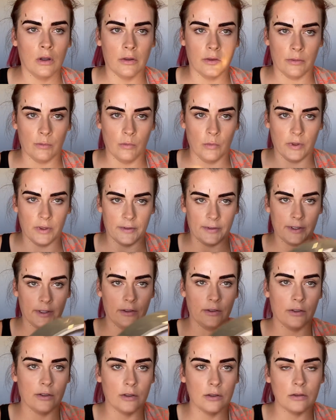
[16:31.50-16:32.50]
with a
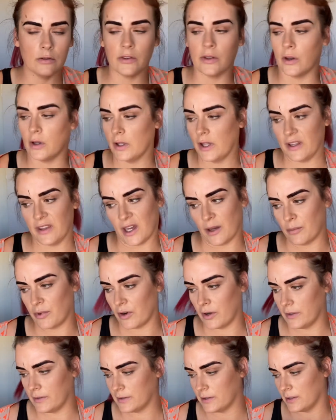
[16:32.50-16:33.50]
tint on. So I'll let that
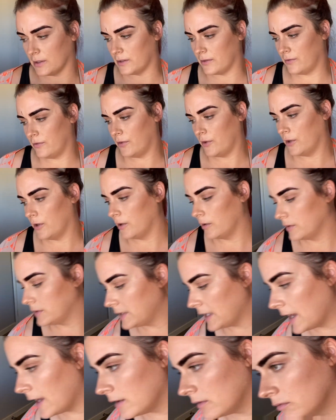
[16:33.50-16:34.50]
process for
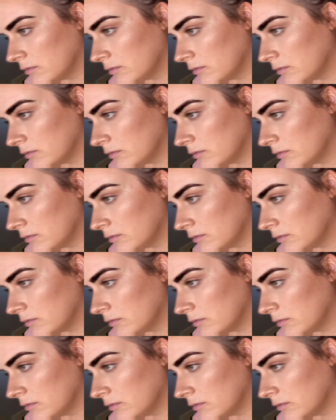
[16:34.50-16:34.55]
10